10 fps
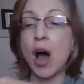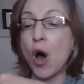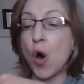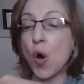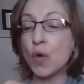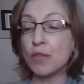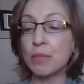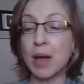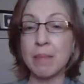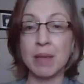over
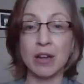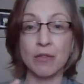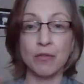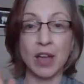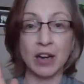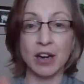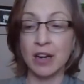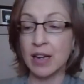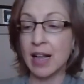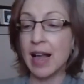my middle finger,
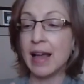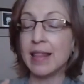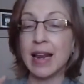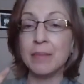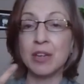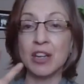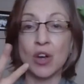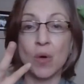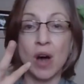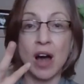then I'm going to
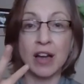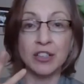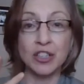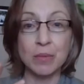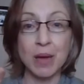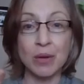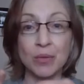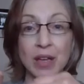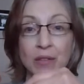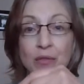go under my
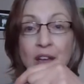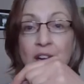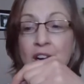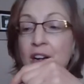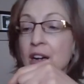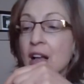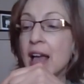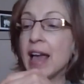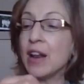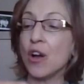ring finger
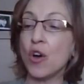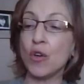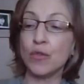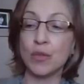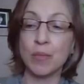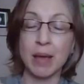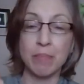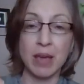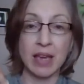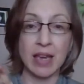and over my
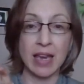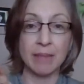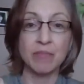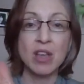pinky.